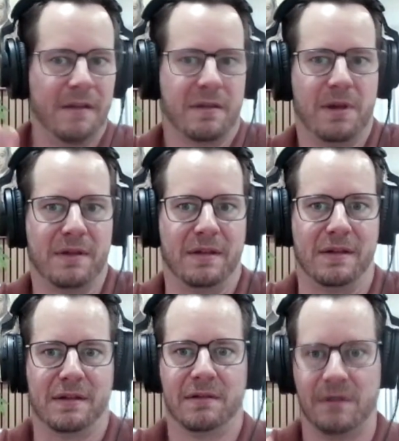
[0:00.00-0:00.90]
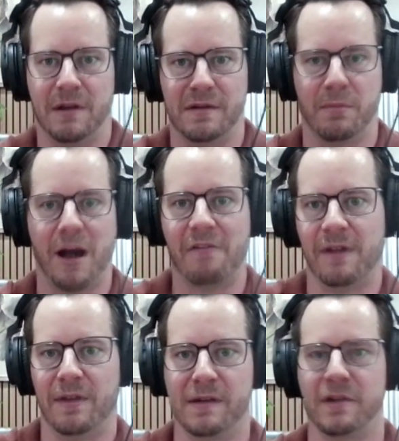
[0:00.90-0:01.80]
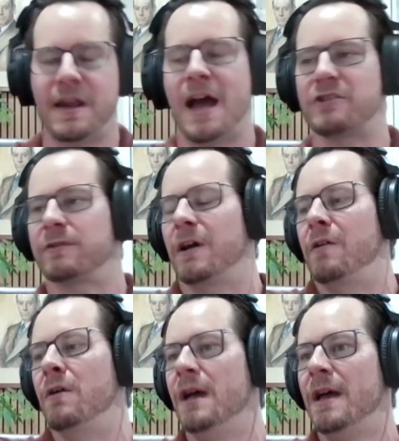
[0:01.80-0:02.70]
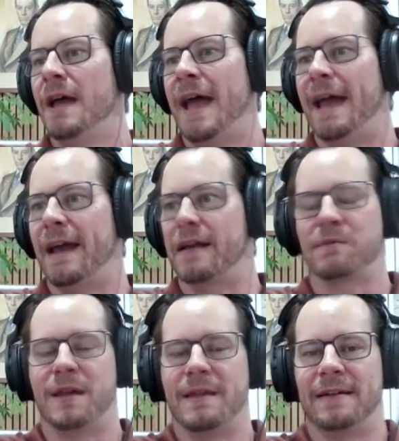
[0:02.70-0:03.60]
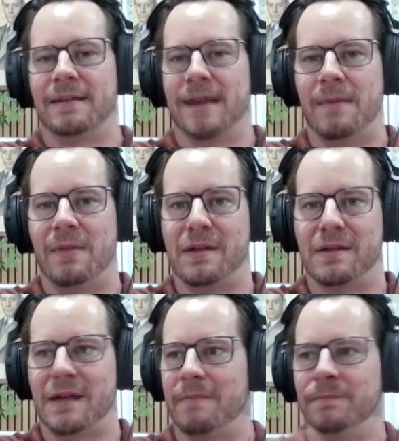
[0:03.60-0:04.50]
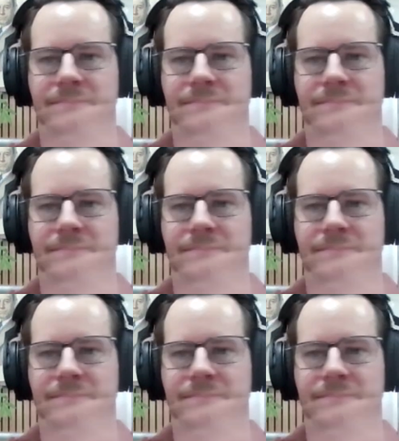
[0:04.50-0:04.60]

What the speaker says: the business. There's your profit. There's your cash flow. And I explained that to them, and they said,